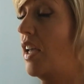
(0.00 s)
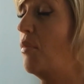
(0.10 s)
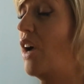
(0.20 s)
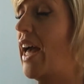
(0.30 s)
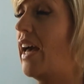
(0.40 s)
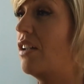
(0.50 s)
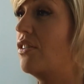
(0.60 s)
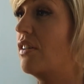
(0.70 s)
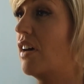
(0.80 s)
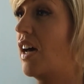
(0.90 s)
in my
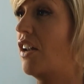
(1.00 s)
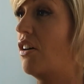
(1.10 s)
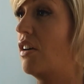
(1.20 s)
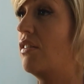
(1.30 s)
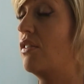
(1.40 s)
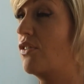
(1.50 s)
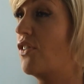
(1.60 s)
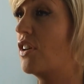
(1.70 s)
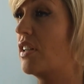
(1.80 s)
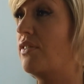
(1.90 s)
head, and I
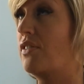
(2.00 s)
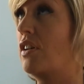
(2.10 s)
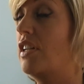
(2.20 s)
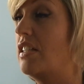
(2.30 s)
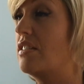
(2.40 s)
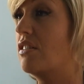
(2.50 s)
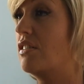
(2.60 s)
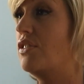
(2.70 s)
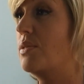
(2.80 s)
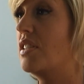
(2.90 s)
finally
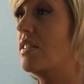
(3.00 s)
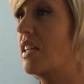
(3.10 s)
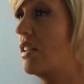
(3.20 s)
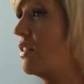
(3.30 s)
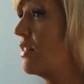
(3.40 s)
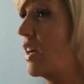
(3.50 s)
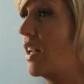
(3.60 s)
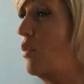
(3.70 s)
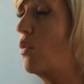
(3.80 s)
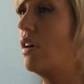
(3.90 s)
started to understand
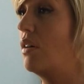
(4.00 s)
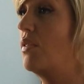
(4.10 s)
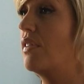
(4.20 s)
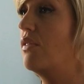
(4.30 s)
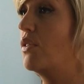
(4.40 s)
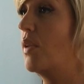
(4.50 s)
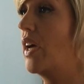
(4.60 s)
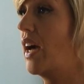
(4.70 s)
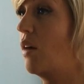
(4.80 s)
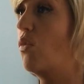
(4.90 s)
exactly why I was
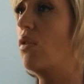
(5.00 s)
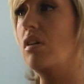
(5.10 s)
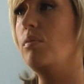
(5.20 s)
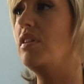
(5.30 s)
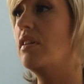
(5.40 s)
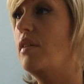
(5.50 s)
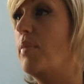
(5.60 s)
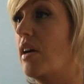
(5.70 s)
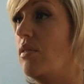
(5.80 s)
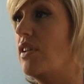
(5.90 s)
overweight and what could be done
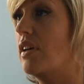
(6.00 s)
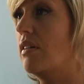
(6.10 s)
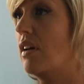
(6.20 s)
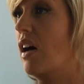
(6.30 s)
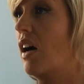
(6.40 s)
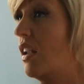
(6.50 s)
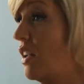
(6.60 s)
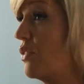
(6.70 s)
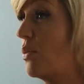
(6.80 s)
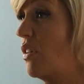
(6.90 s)
about it. And
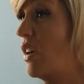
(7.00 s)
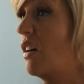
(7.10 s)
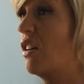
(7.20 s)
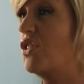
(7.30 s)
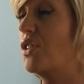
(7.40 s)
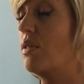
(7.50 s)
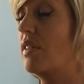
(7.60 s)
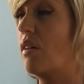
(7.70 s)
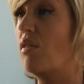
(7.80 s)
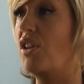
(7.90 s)
that's why I chose
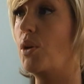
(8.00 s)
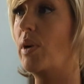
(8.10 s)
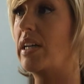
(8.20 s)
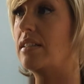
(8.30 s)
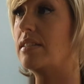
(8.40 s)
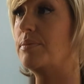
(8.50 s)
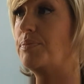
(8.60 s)
healthier weight.